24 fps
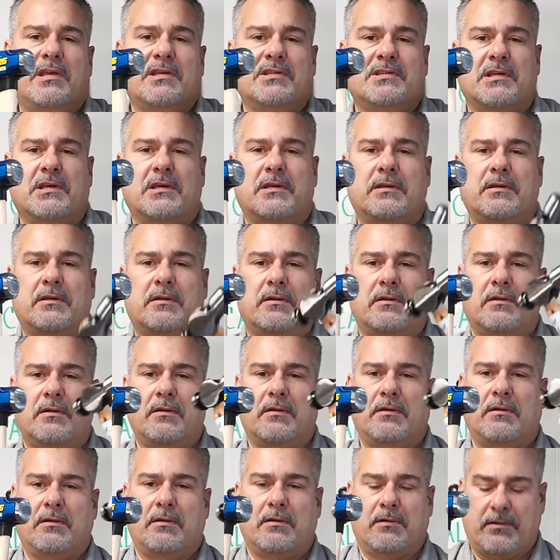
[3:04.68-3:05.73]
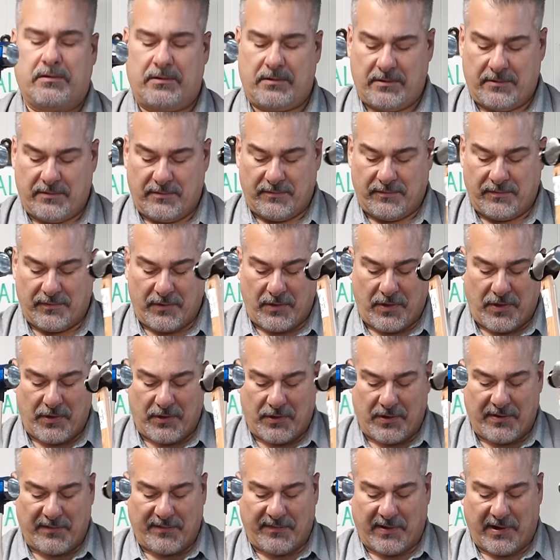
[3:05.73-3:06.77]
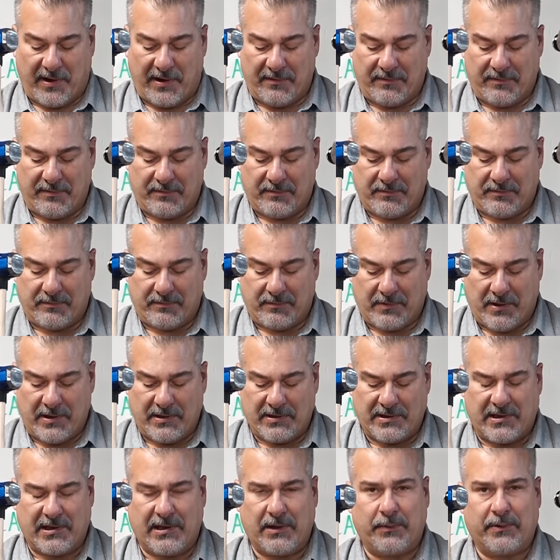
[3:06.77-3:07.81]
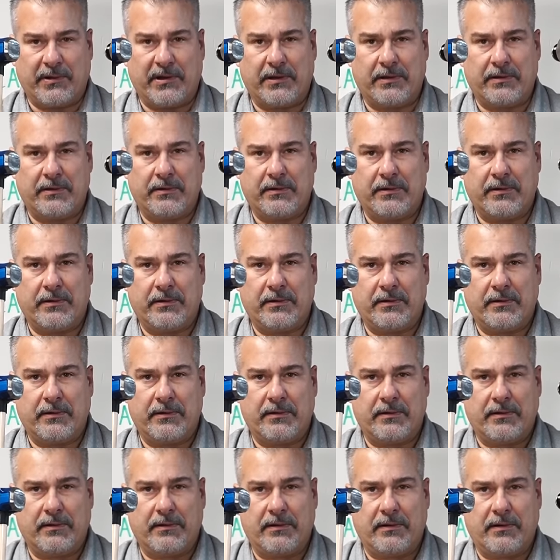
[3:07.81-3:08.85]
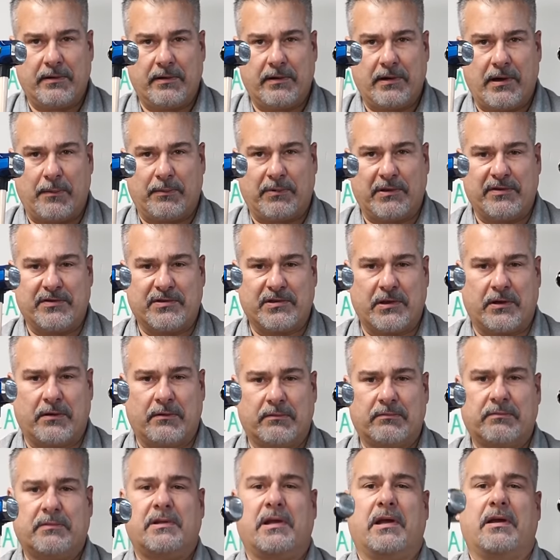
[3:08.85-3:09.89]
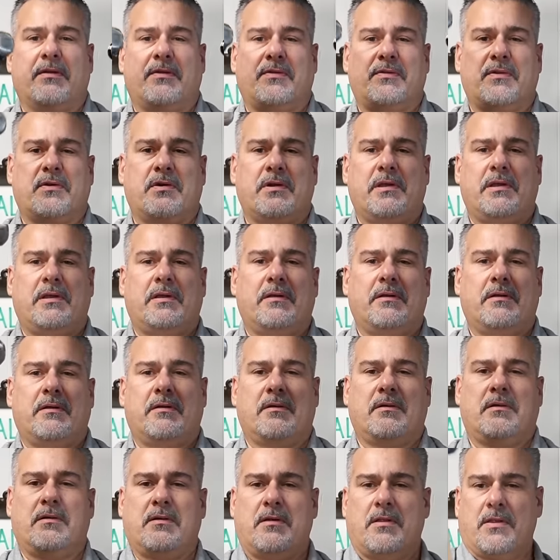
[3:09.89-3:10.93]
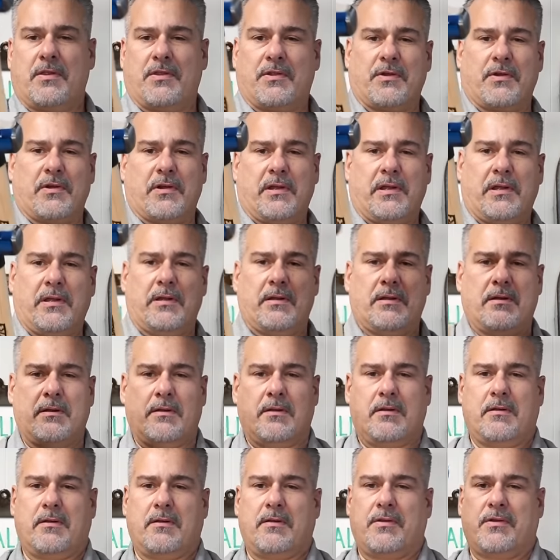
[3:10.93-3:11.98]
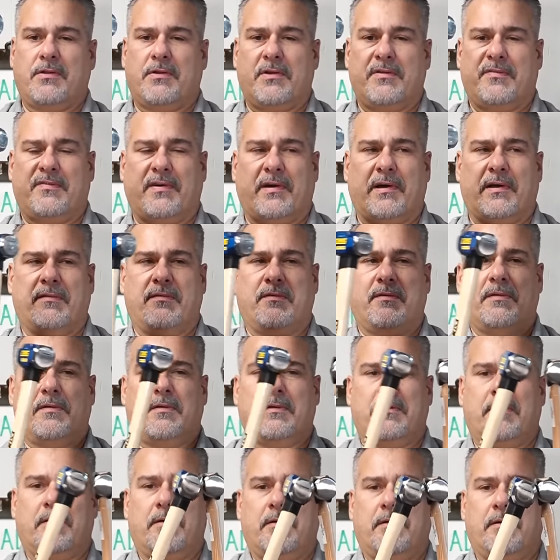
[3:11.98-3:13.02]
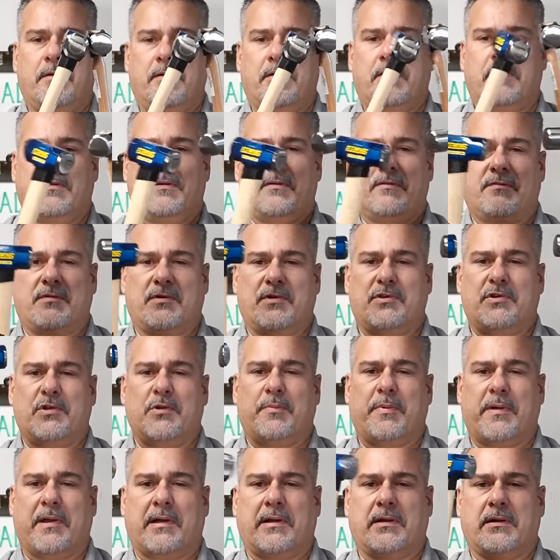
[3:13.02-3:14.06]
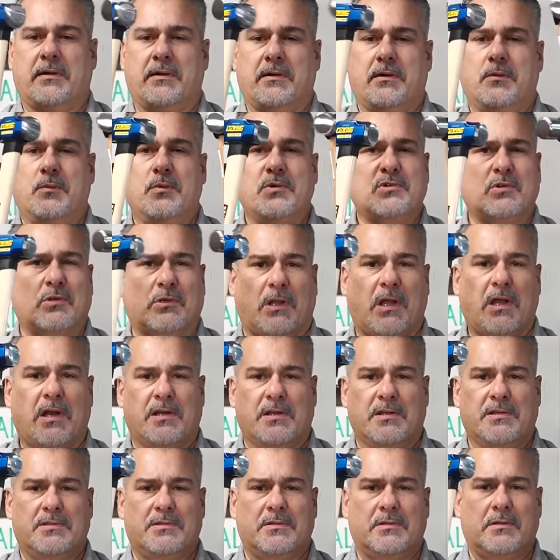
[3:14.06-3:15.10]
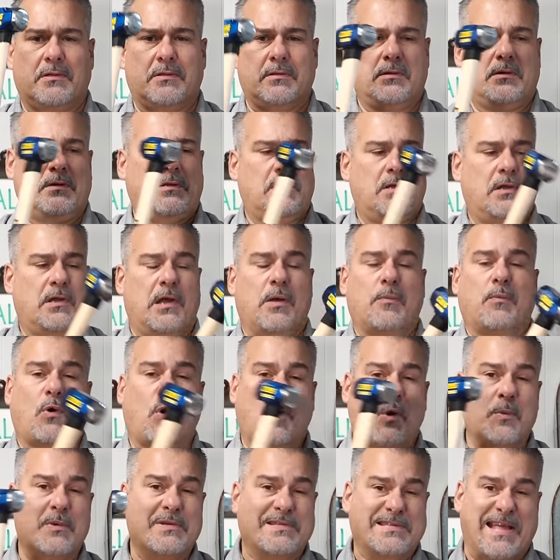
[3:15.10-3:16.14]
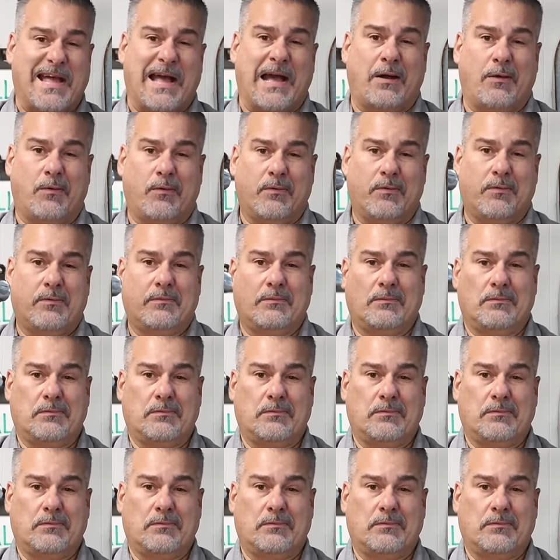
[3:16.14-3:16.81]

these in for 35. Right? Is that the deal we did? I believe so. Yeah, 30, 30, 35 for a two pack. We sold a lot of these. And we're almost out.